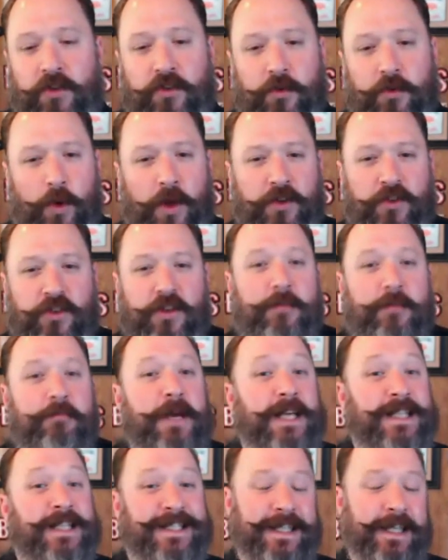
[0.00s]
what's the
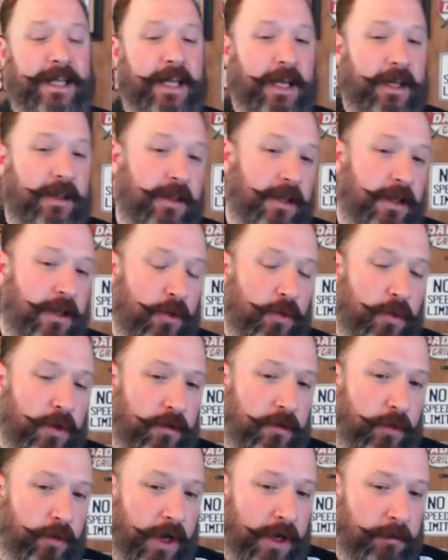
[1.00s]
best length that you would
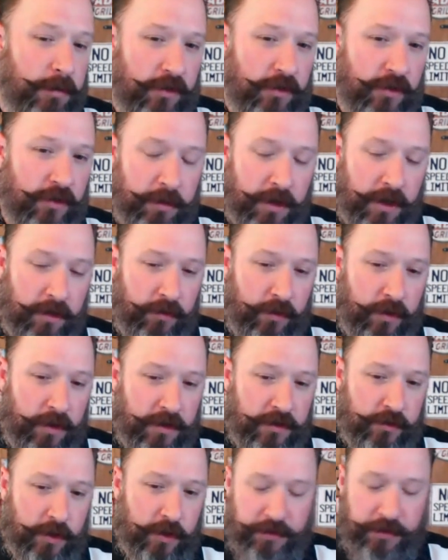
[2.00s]
recommend somebody for a
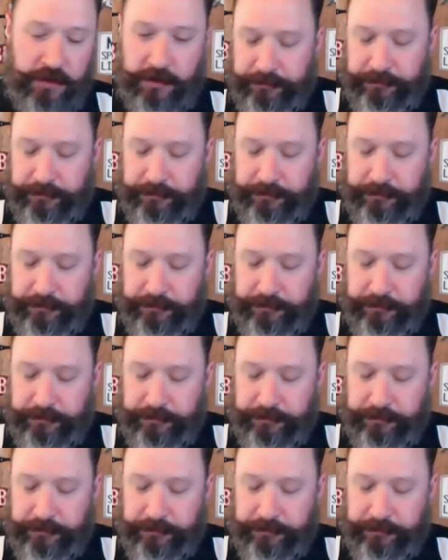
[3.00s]
description?